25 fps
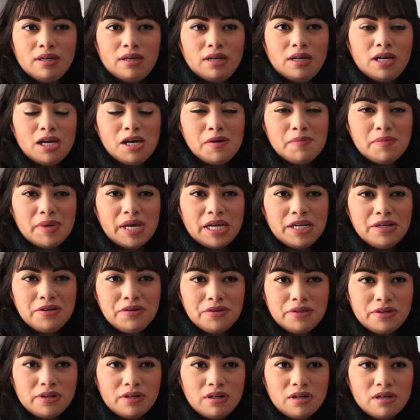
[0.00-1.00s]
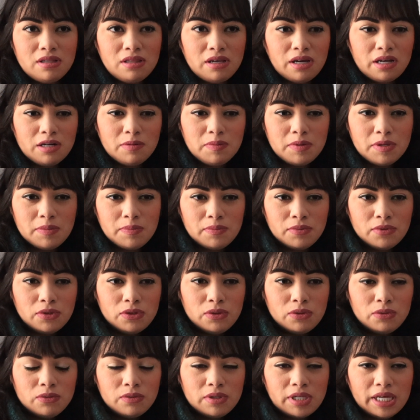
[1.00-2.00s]
I know there are a lot of people
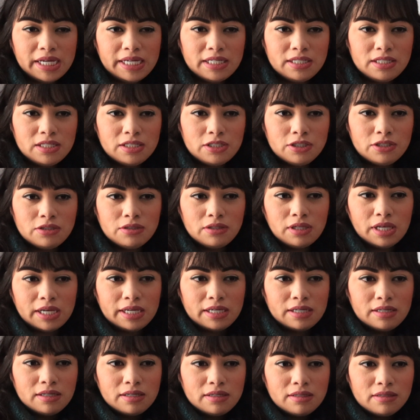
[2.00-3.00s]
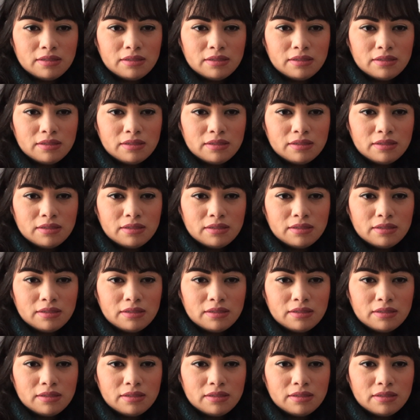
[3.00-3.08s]
who like to like